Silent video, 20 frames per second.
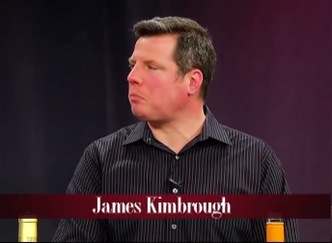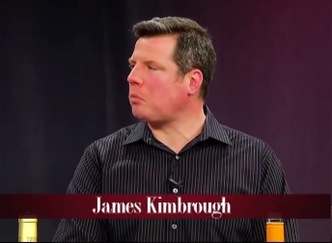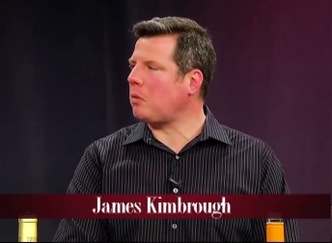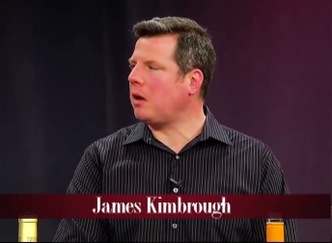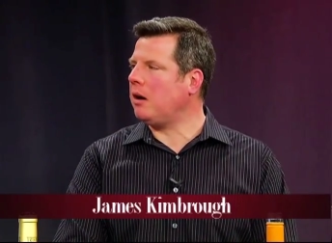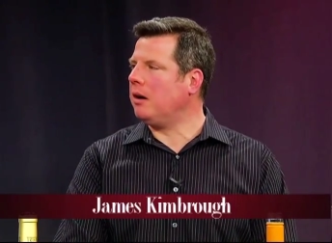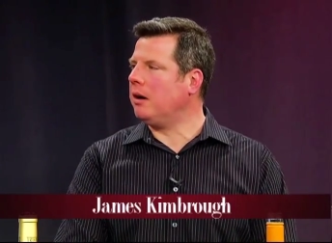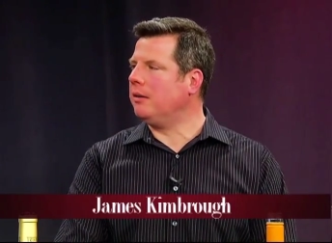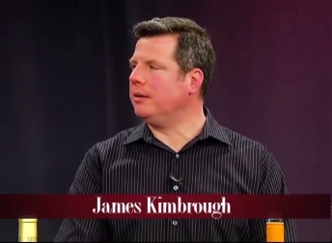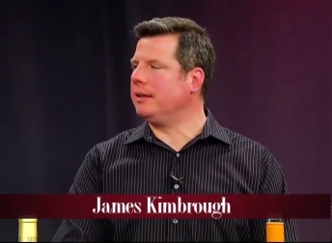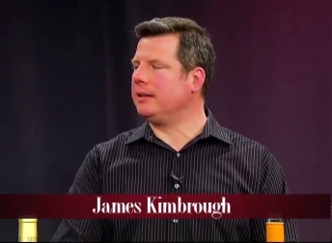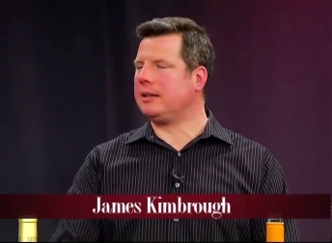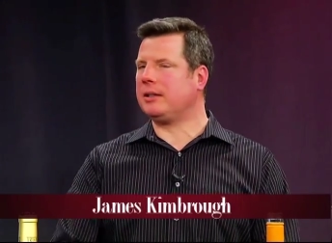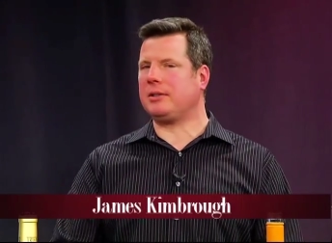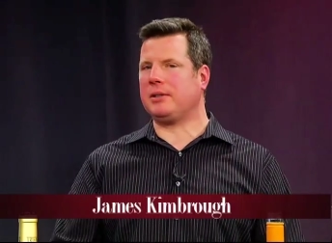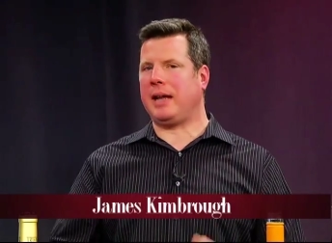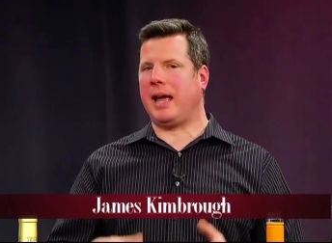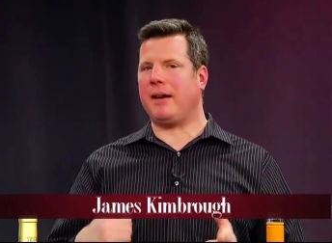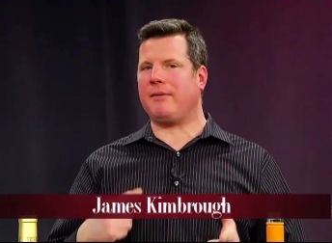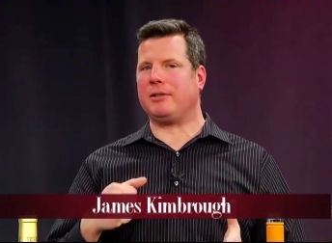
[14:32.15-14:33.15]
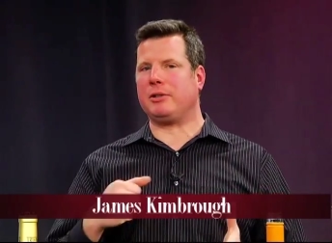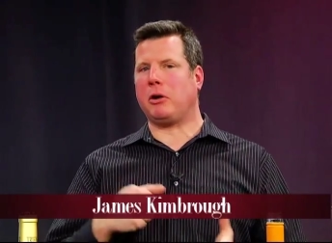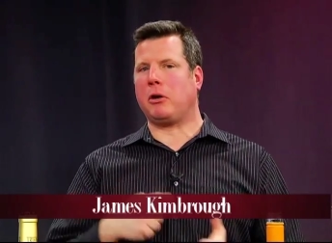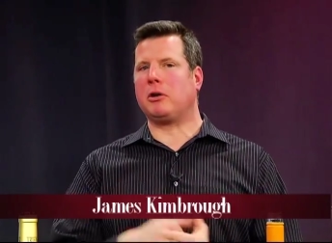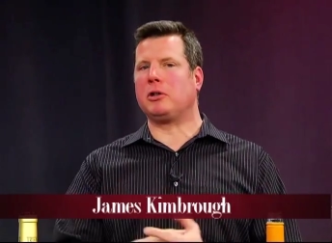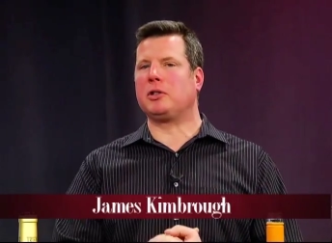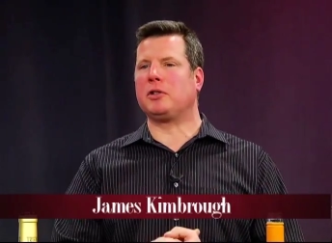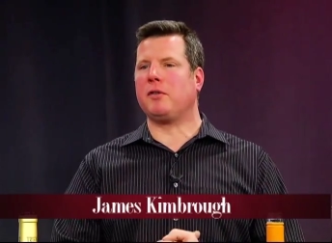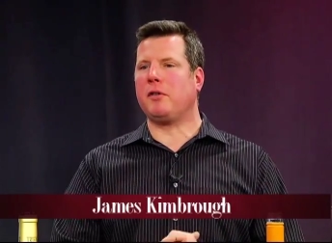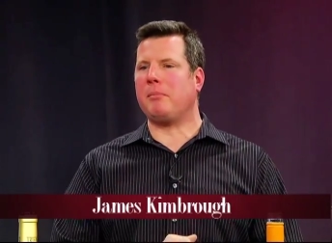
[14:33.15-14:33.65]
Uh, it doesn't have as
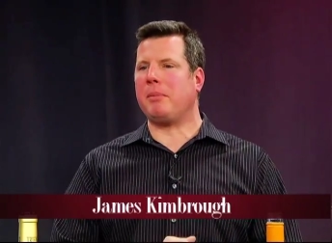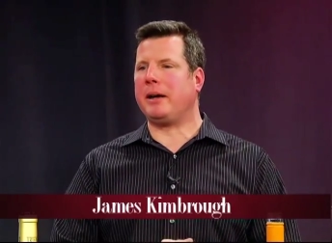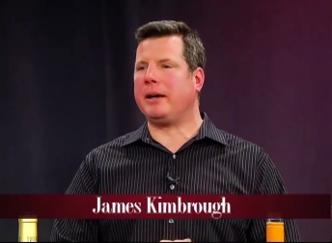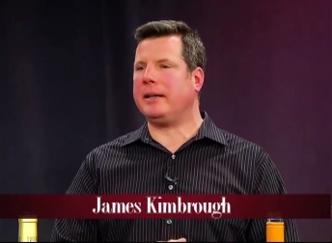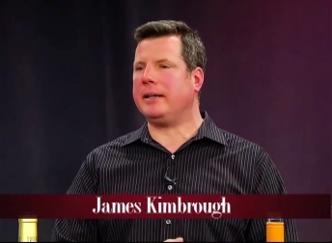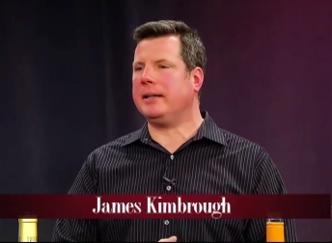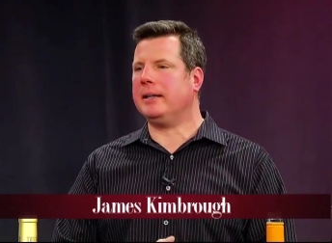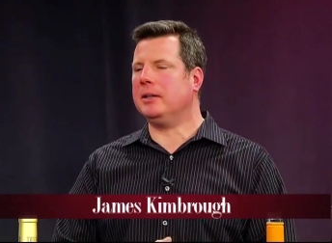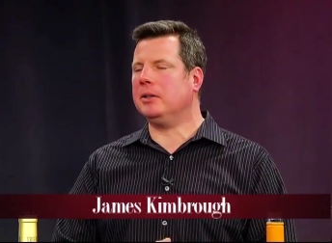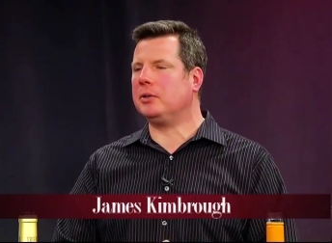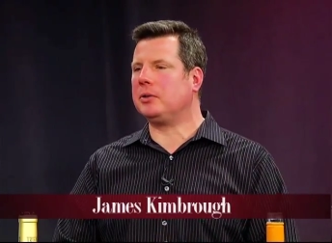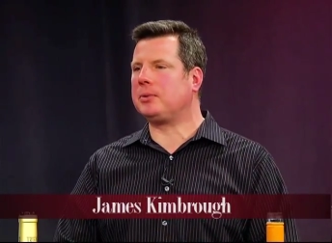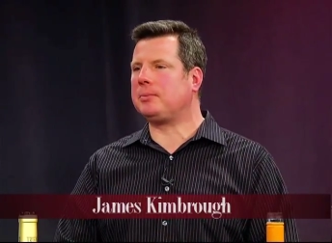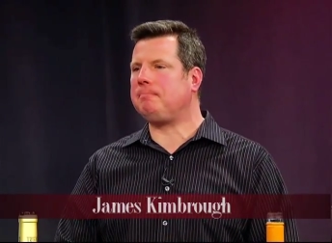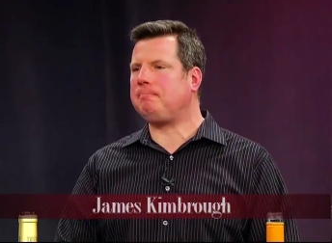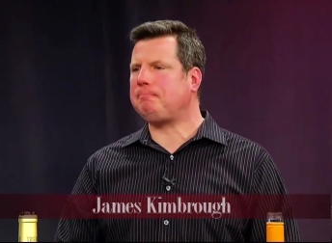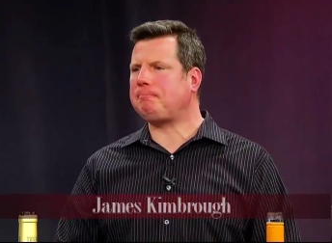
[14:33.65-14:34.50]
harsh of a bite as